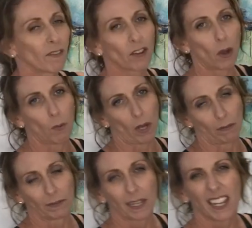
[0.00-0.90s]
of gold, well,
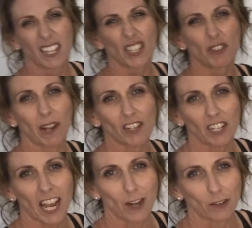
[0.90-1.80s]
straight as you
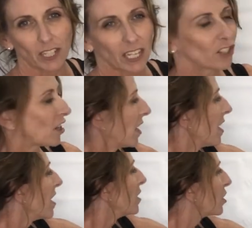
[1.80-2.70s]
can on texture,
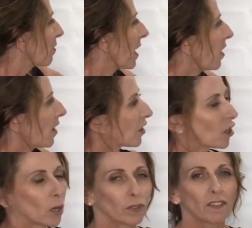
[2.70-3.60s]
straight line of
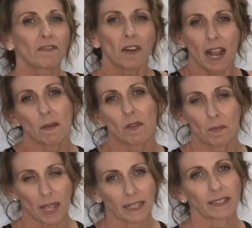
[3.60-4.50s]
gold to frame the
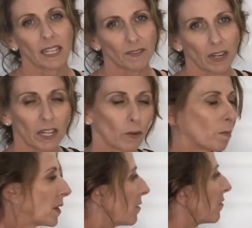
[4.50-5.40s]
piece and give it a little
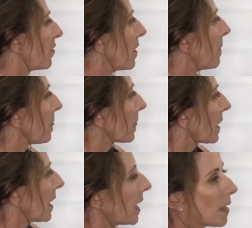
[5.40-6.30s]
bit of
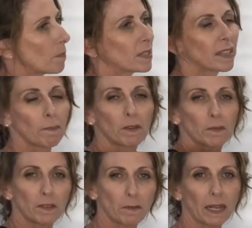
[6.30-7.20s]
uh,
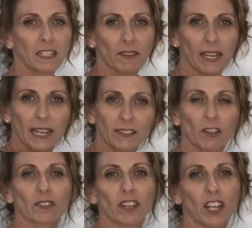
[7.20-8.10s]
perspective, I guess, that
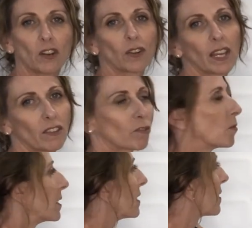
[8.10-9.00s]
looks like you're looking through into